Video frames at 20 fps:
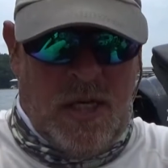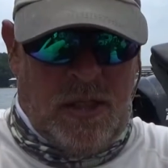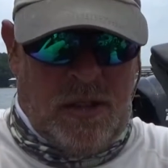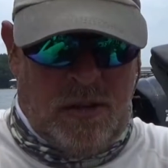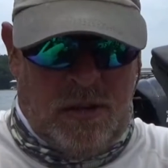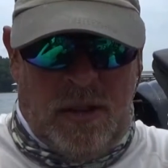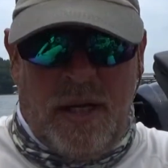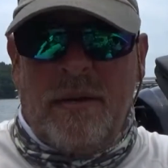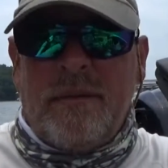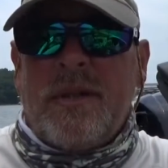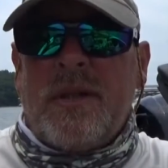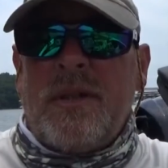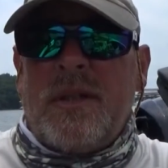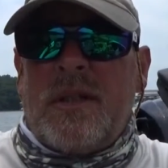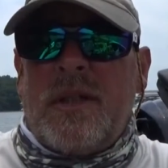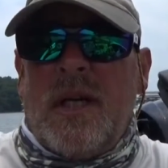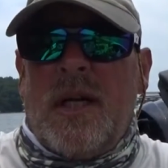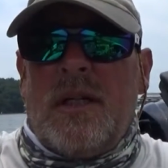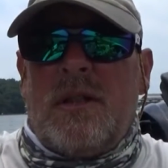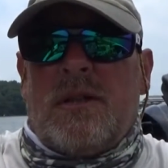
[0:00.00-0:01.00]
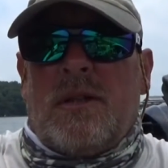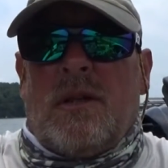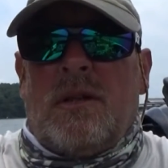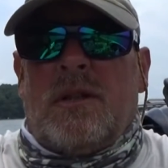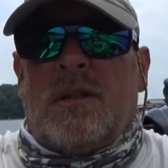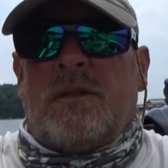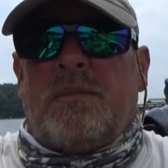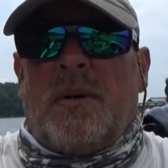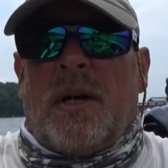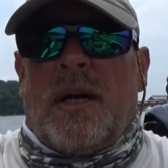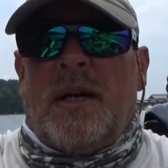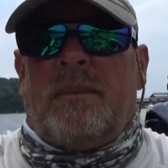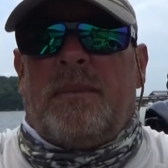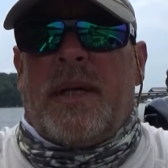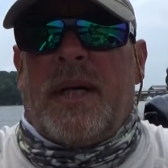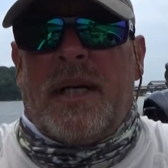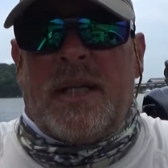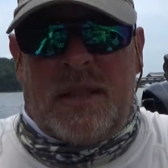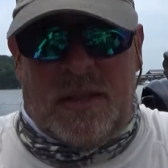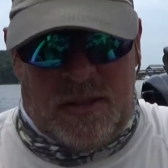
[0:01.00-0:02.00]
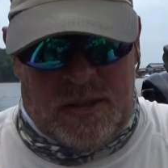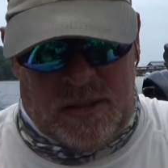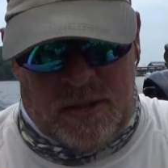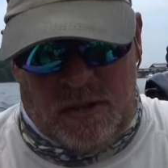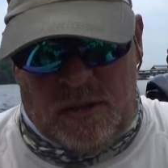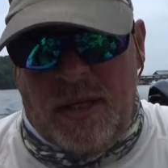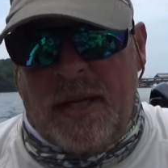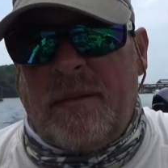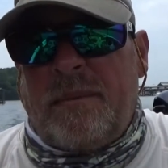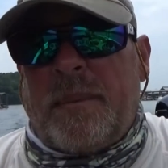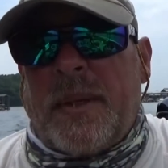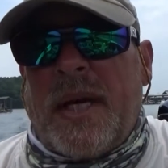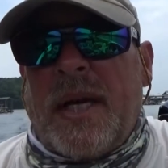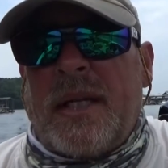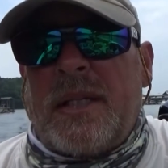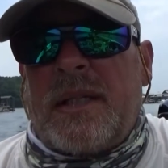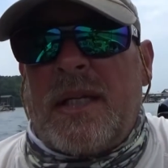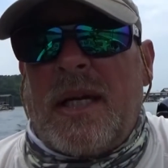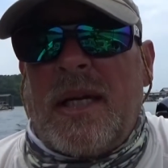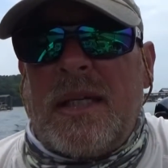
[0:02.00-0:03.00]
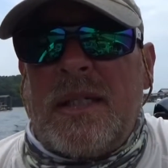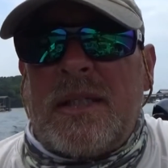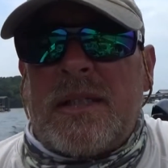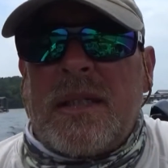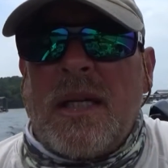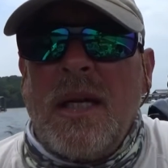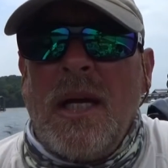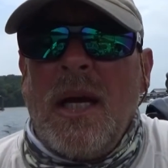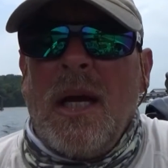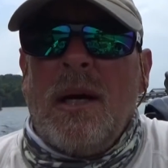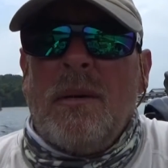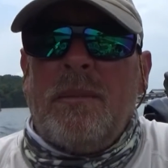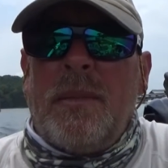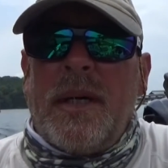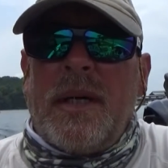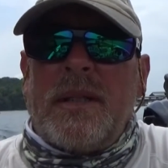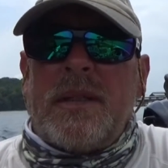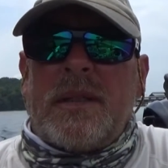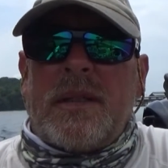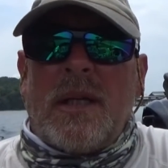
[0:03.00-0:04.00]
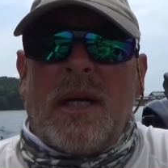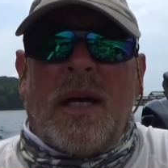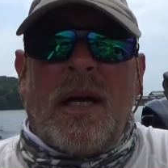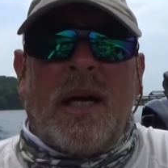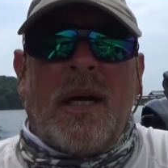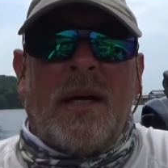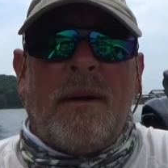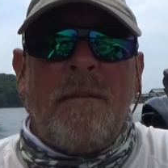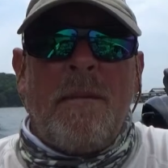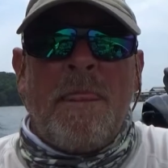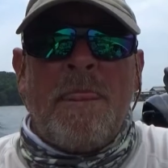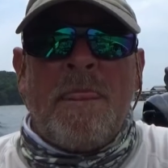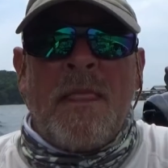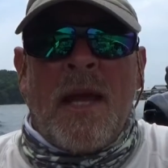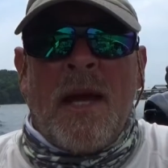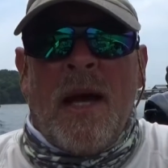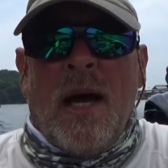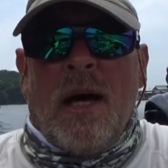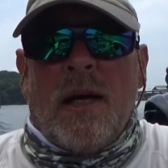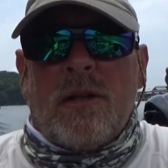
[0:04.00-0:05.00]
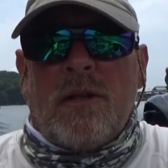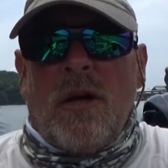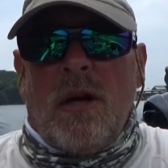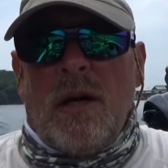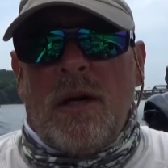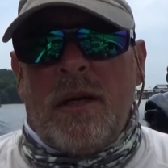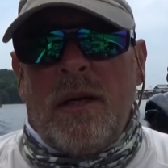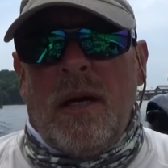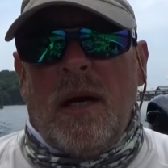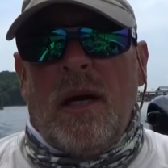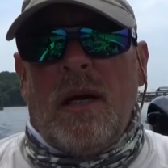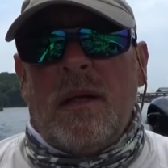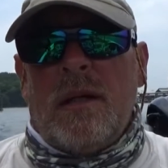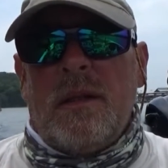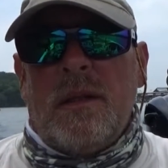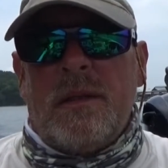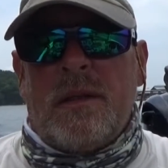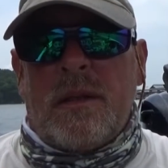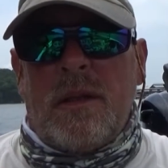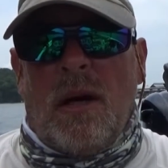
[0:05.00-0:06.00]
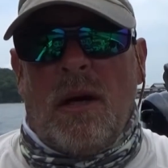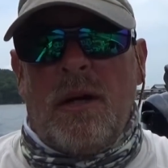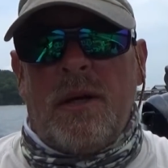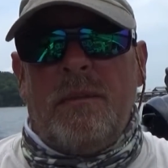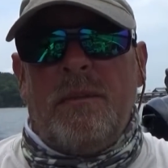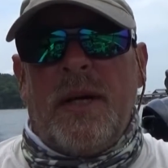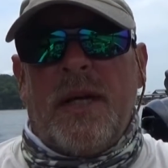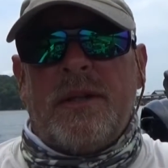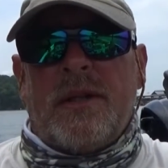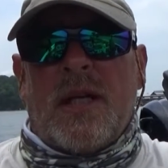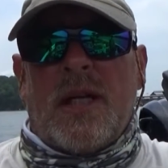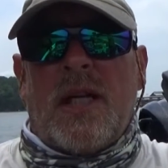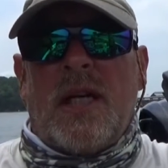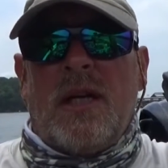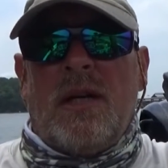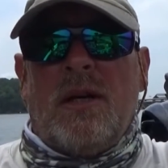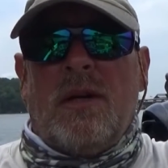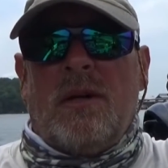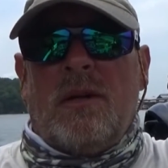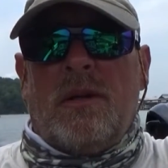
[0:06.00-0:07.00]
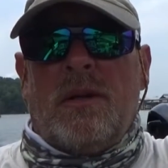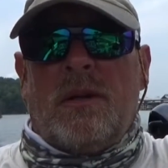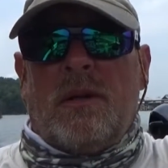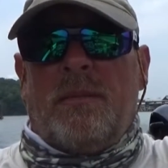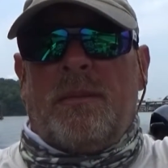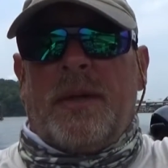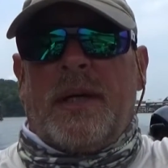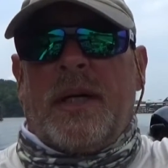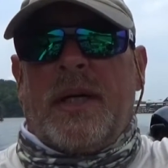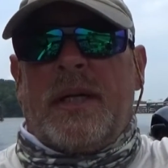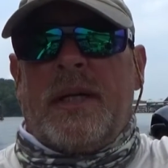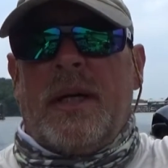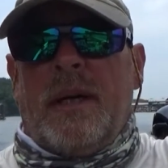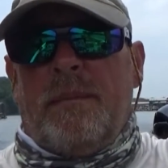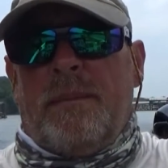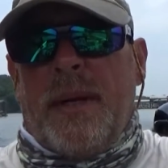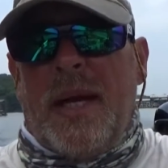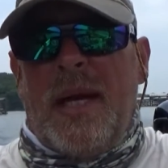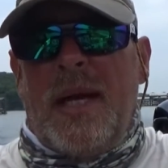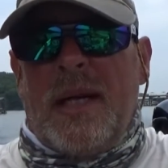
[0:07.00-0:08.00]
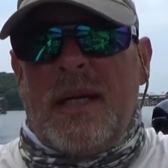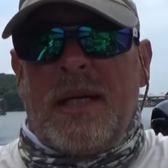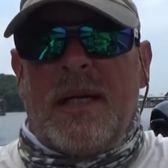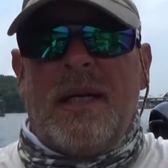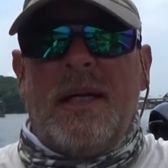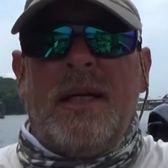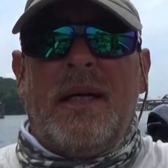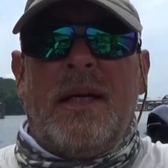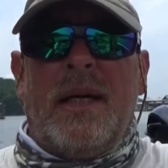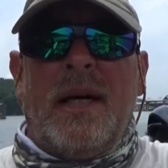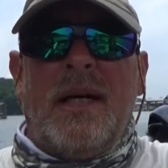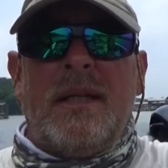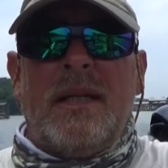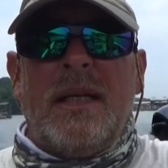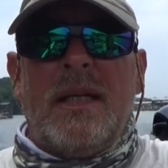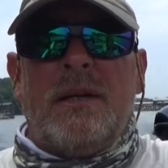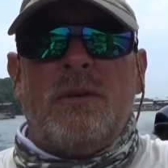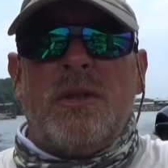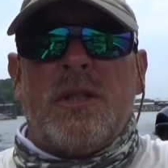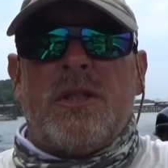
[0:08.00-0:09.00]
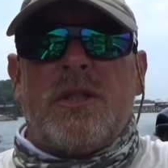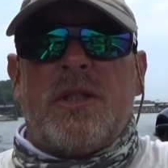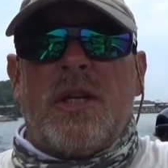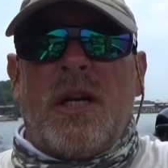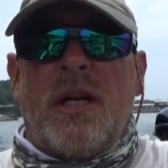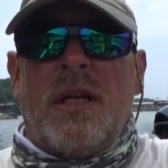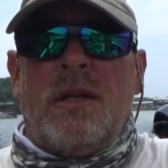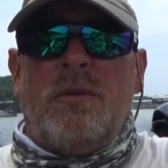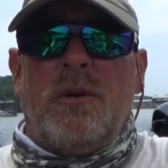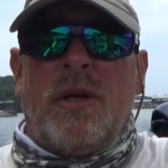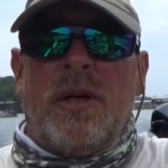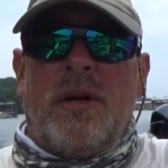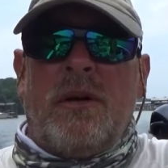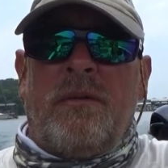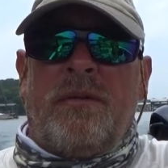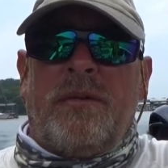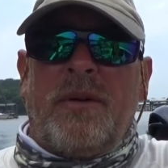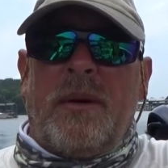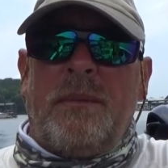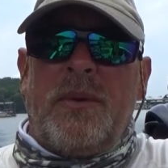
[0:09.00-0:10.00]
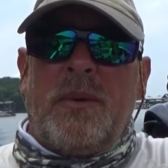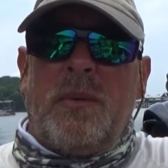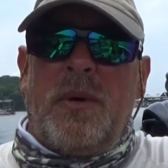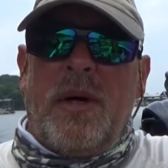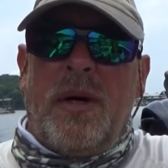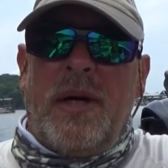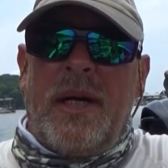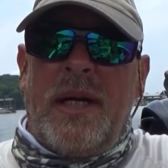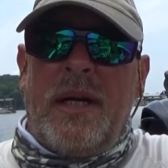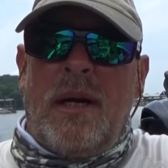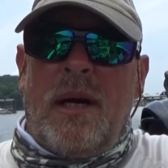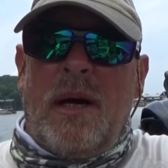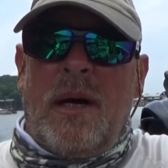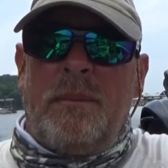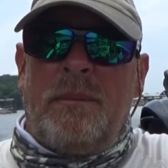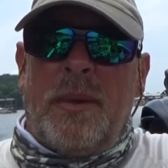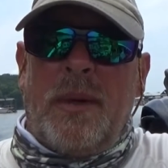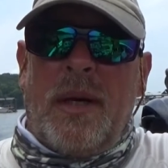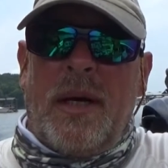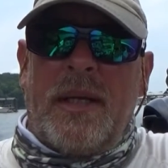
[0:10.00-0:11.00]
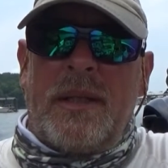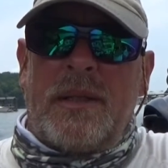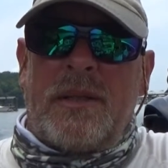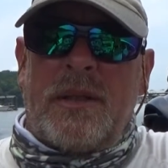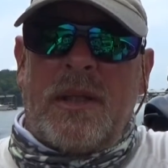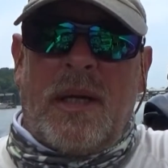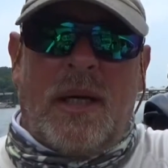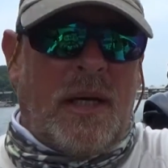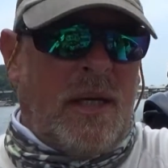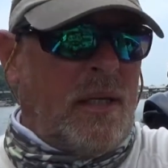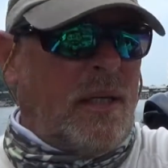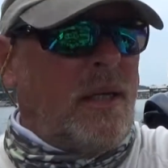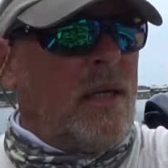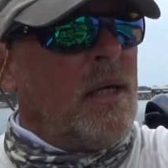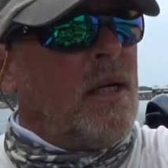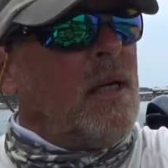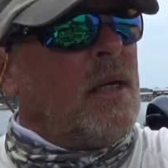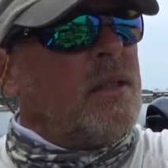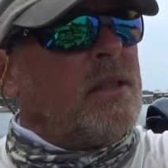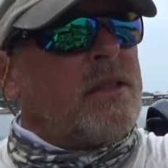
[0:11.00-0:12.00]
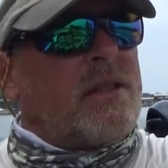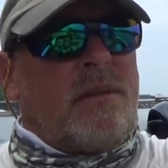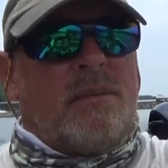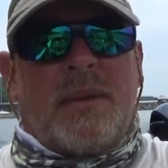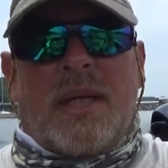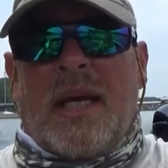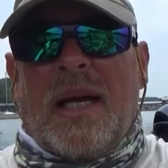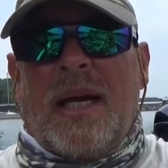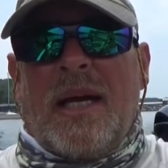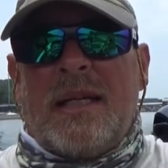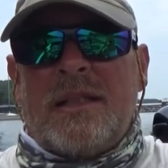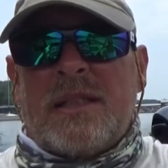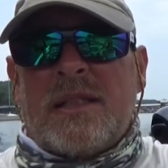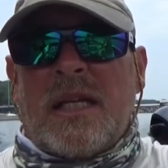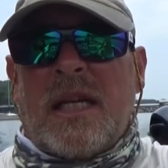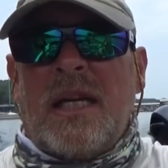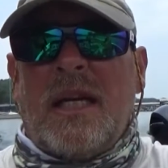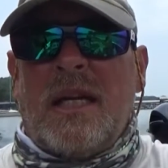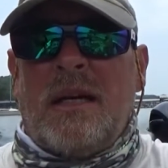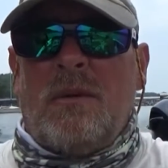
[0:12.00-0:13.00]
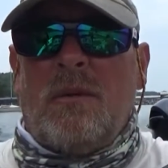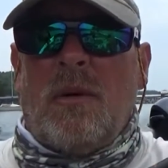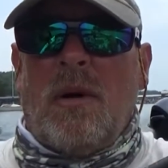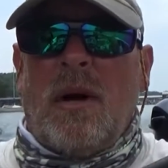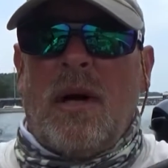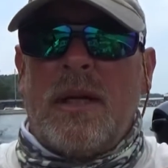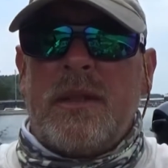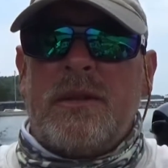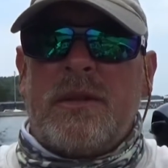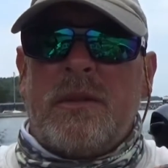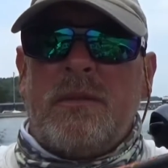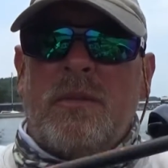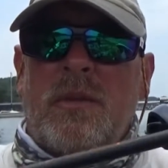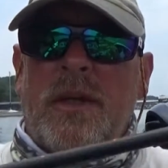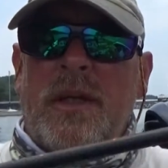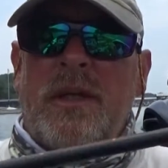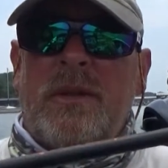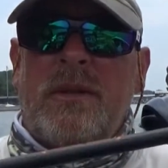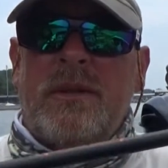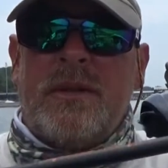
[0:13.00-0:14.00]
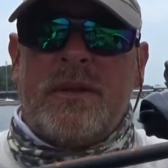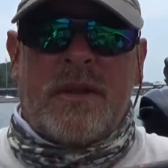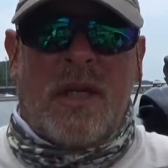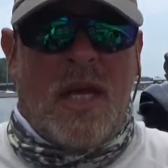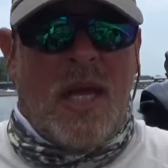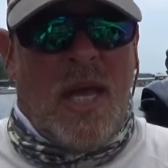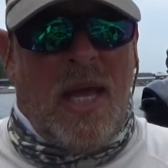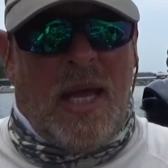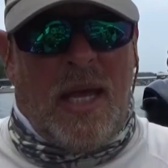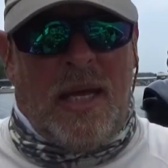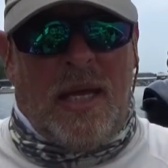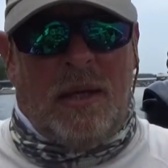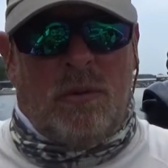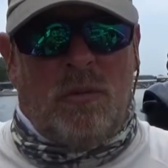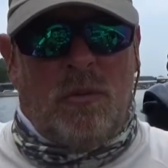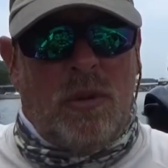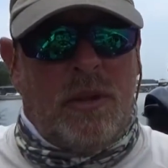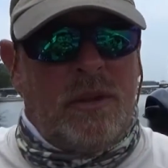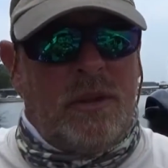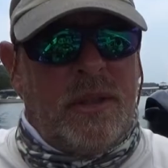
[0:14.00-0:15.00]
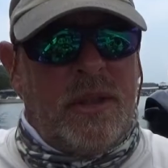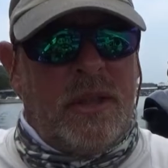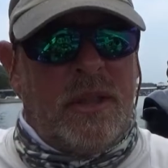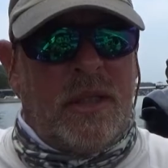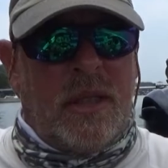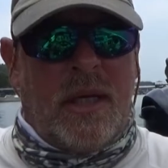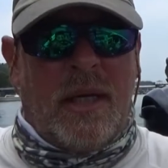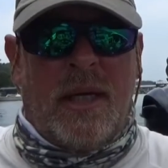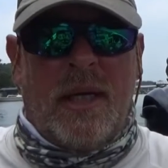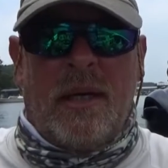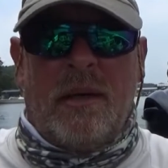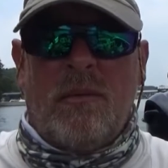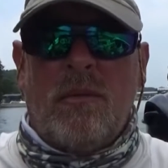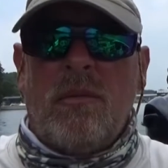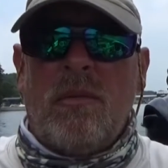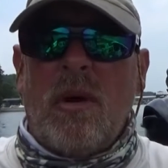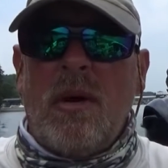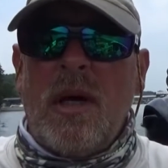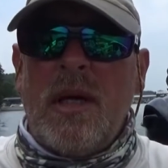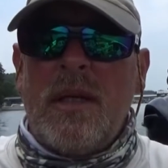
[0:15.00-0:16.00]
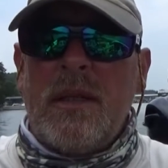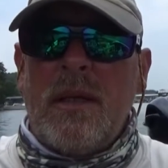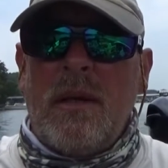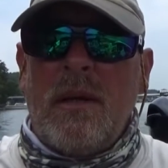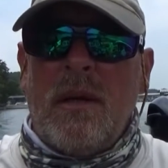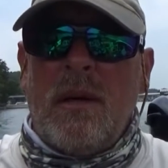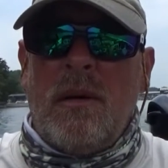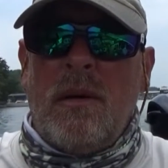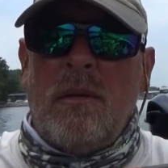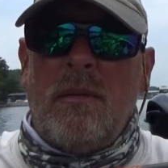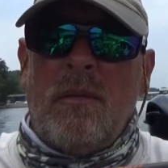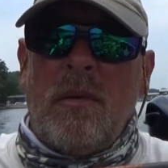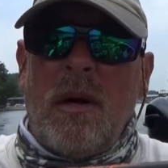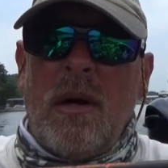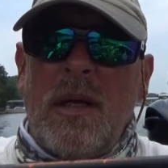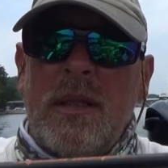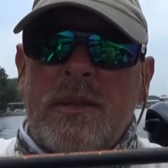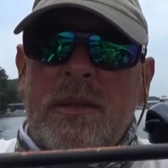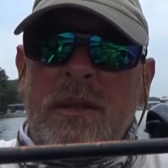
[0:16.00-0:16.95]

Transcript: You'll have good days on the Spybait and you'll have bad days, but talking about the gear a little bit. Back, I think it was January or February, I bought some Cast King rods and reels, and one of the rods